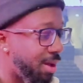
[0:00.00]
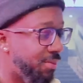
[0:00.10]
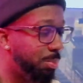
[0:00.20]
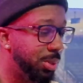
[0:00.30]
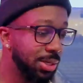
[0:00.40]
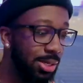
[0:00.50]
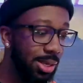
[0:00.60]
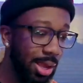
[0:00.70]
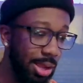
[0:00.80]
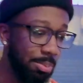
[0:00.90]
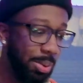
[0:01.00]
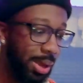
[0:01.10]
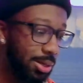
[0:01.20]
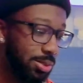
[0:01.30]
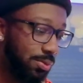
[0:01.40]
have the PD8
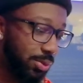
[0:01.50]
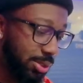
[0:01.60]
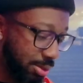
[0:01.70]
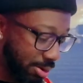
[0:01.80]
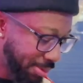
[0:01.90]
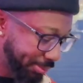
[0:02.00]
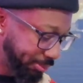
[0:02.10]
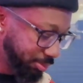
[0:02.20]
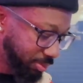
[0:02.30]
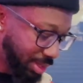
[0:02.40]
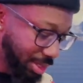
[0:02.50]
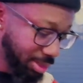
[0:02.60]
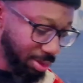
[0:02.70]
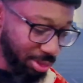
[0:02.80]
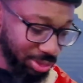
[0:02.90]
pads over here. And
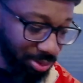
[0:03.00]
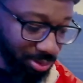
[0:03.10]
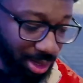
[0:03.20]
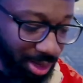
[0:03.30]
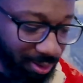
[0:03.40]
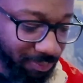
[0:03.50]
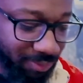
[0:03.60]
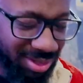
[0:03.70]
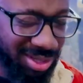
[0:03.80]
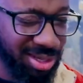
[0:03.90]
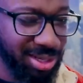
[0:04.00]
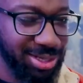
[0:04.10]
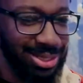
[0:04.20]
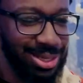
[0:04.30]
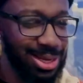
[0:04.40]
then I also have the
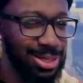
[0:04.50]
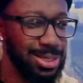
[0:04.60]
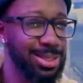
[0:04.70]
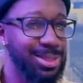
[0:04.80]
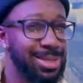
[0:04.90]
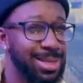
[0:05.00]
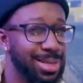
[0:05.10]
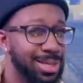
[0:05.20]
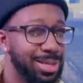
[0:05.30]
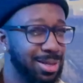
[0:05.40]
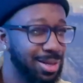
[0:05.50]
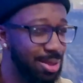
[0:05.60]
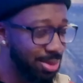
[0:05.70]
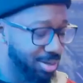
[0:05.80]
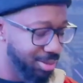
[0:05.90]
KD10, I
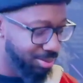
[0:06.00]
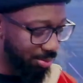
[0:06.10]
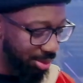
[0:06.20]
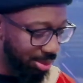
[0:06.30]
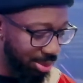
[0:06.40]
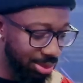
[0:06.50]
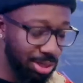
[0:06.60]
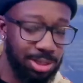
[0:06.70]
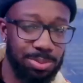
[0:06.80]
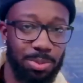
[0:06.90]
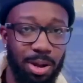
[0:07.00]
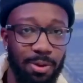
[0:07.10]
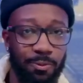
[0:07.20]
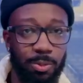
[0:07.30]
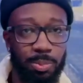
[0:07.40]
think it's what it is, as my
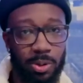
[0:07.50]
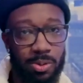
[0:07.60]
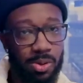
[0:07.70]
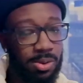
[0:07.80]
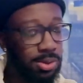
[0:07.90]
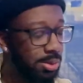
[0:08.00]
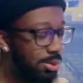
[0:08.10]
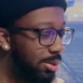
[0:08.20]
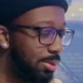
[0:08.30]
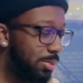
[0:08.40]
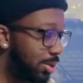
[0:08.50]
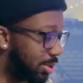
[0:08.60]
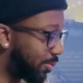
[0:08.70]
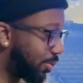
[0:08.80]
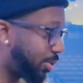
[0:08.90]
foot pedal that I'm
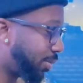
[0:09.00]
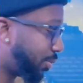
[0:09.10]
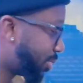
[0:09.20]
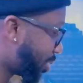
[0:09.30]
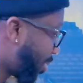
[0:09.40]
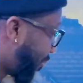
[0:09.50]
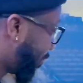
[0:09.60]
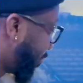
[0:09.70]
using for different stuff.